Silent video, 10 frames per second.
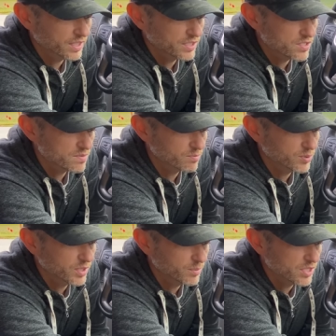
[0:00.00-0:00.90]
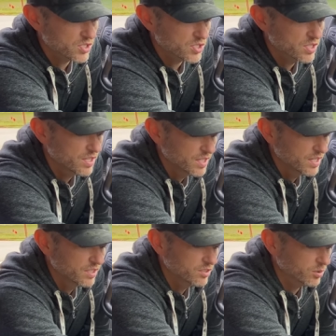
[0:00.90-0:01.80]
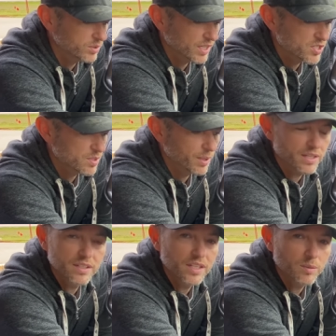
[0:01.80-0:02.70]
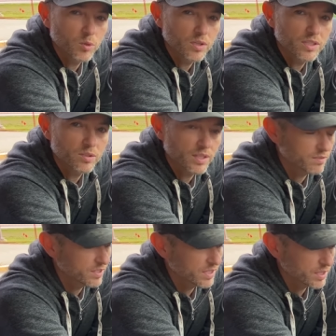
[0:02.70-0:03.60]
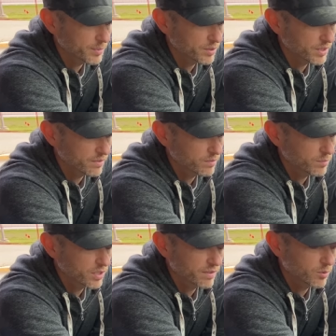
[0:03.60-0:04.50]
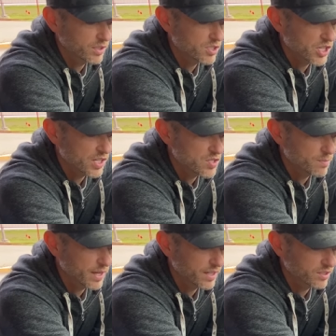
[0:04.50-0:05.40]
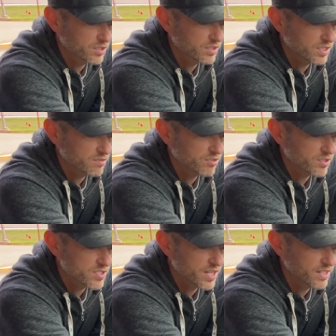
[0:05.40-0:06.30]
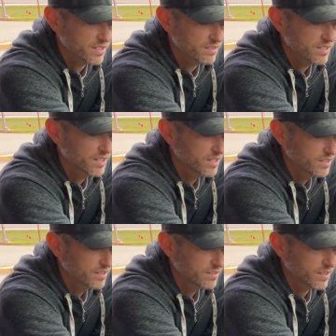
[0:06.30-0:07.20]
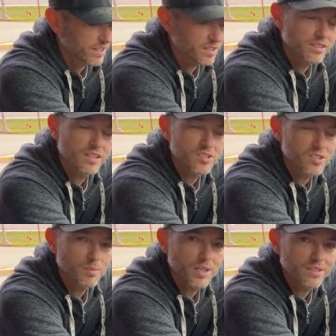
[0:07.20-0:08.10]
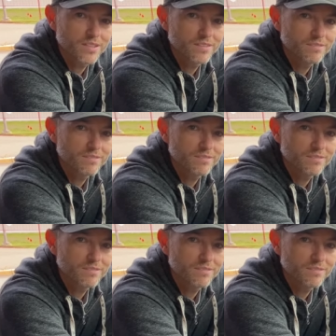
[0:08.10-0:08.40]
I just pretty much don't touch the button anymore and don't have to think about it. But if I want to change it back to the default setting, I can touch the button.